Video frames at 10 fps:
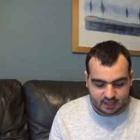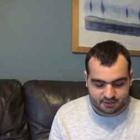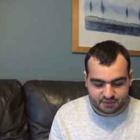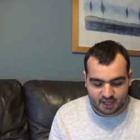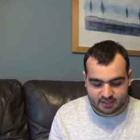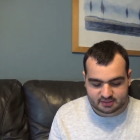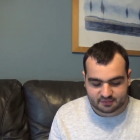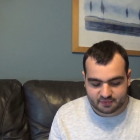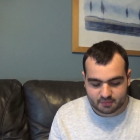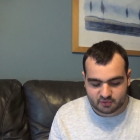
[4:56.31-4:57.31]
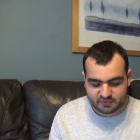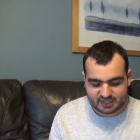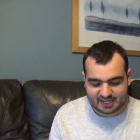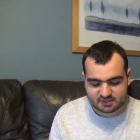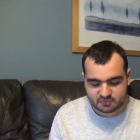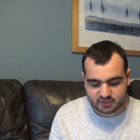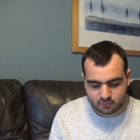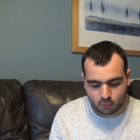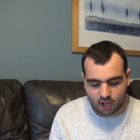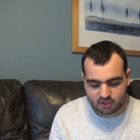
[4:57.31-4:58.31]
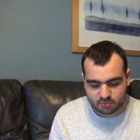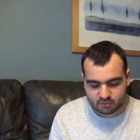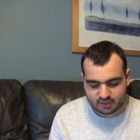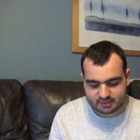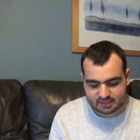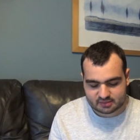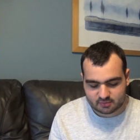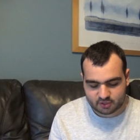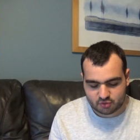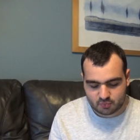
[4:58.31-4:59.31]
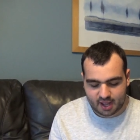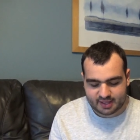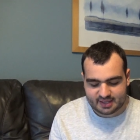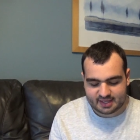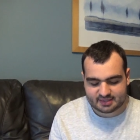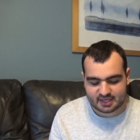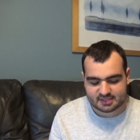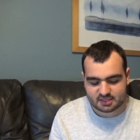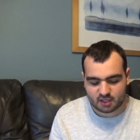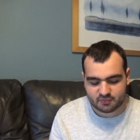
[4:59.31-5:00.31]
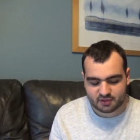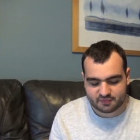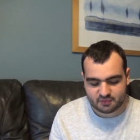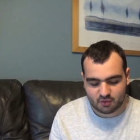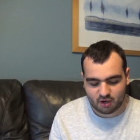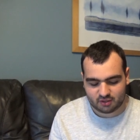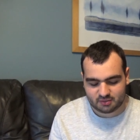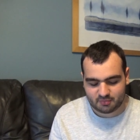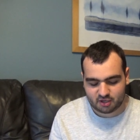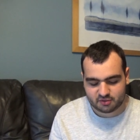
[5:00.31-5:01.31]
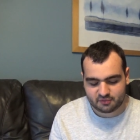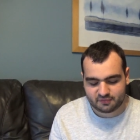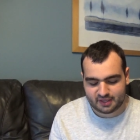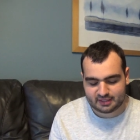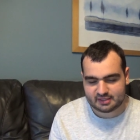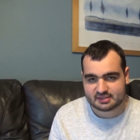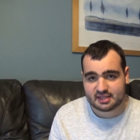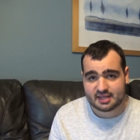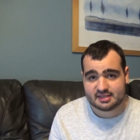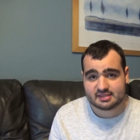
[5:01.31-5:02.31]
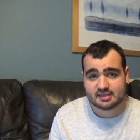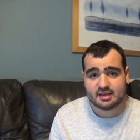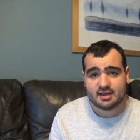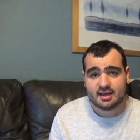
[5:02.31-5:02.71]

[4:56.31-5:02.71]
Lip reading: I thought it's a fun movie that's rewatchable and does so much right. It does suffer if you aren't a Mario fan in the slightest.